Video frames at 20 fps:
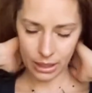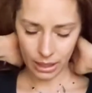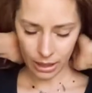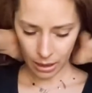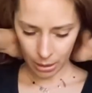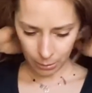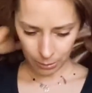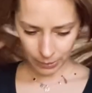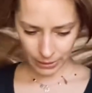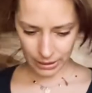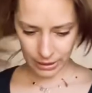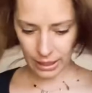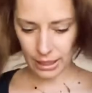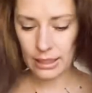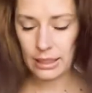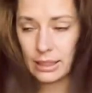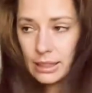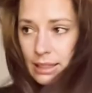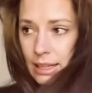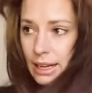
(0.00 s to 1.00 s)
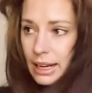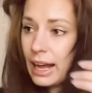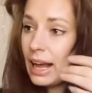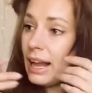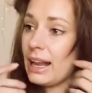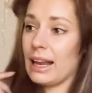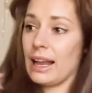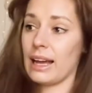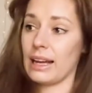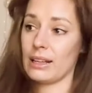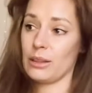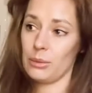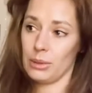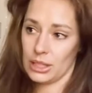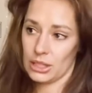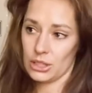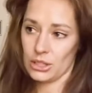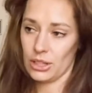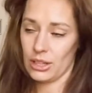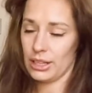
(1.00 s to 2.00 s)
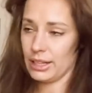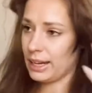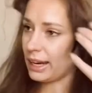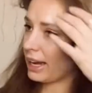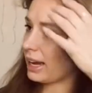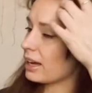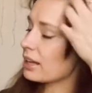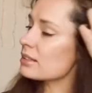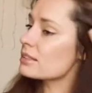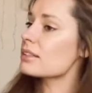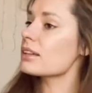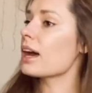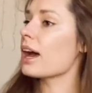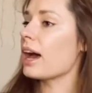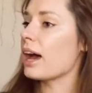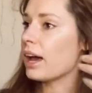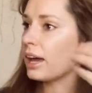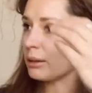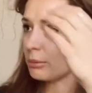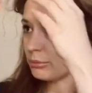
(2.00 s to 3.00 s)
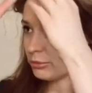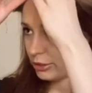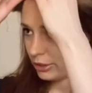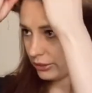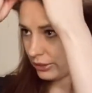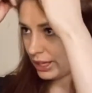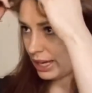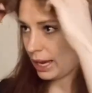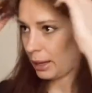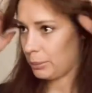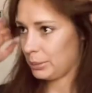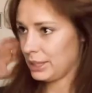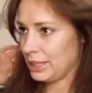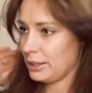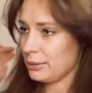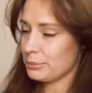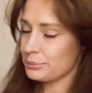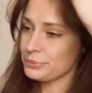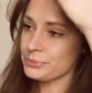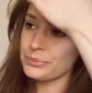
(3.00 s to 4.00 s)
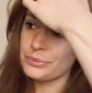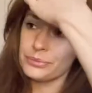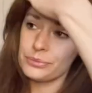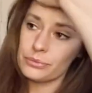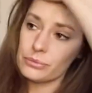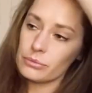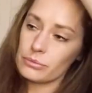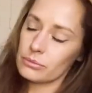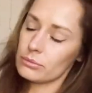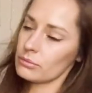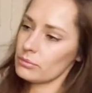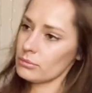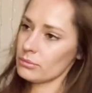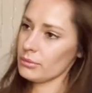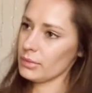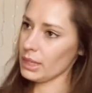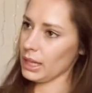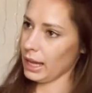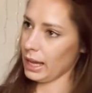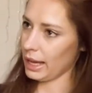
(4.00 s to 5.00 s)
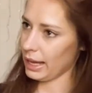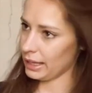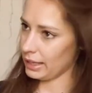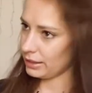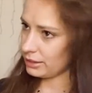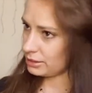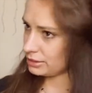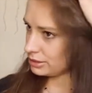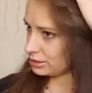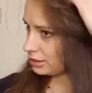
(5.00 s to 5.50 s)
But other than that, I like the way it turned out. I'm very happy, and